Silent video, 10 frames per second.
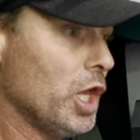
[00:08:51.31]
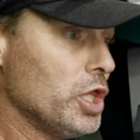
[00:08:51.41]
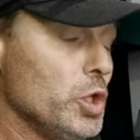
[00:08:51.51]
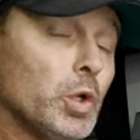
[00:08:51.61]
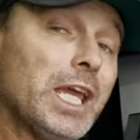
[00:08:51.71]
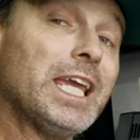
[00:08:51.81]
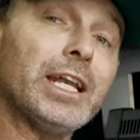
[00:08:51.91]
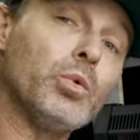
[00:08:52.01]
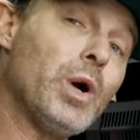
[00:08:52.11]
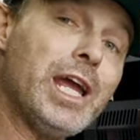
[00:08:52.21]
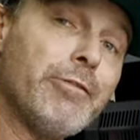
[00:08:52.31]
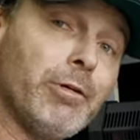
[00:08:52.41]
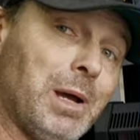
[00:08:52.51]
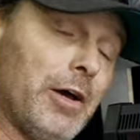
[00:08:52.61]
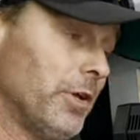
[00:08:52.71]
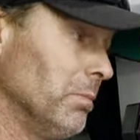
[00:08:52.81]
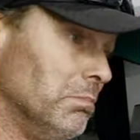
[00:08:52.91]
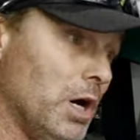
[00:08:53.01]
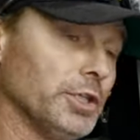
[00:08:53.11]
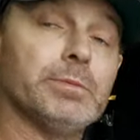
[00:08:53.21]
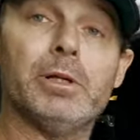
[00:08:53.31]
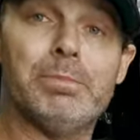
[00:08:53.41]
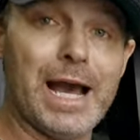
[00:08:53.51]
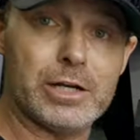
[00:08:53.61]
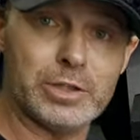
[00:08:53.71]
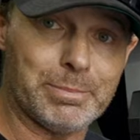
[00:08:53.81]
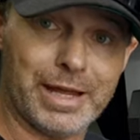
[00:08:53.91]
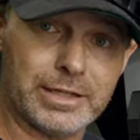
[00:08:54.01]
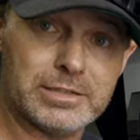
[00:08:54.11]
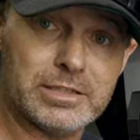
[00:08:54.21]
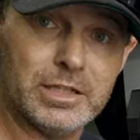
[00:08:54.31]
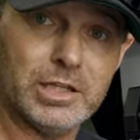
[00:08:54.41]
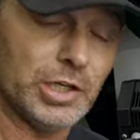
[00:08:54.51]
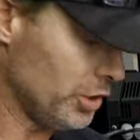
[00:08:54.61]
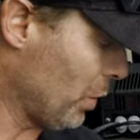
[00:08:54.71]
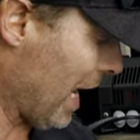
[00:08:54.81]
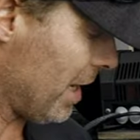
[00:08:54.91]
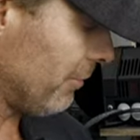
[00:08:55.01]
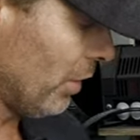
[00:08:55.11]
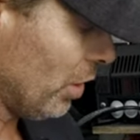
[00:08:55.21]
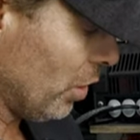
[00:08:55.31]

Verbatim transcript: you can get away from having multiple battery banks. You have